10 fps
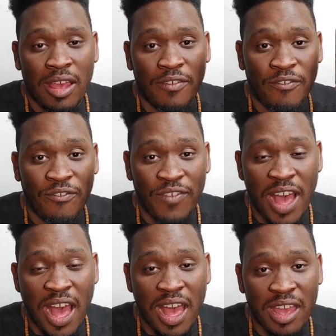
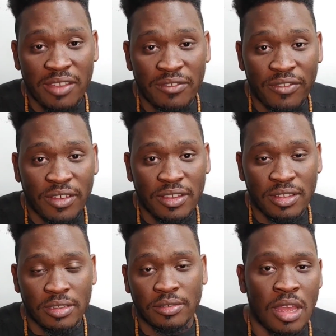
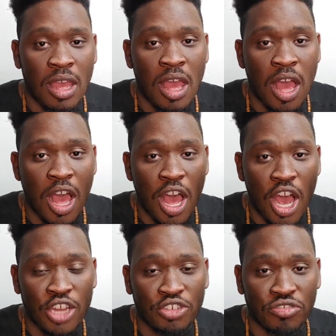
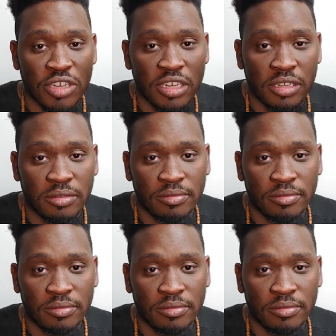500